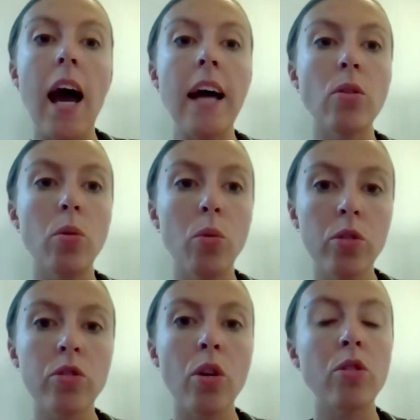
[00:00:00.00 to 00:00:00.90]
and
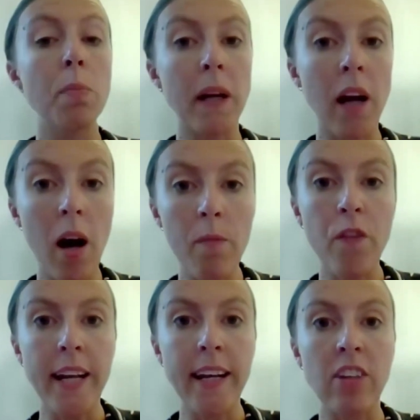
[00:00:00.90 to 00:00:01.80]
also to become
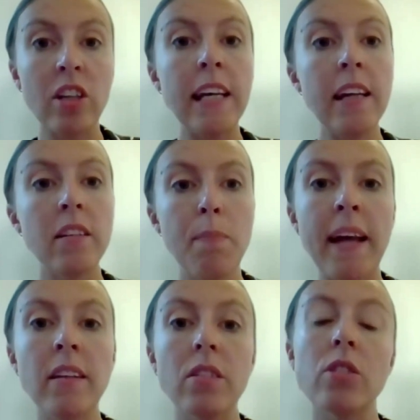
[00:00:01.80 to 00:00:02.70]
financially
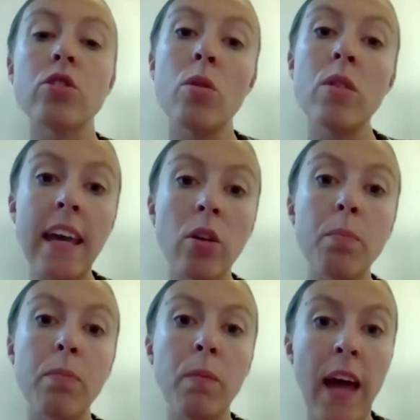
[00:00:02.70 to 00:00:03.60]
independent so they could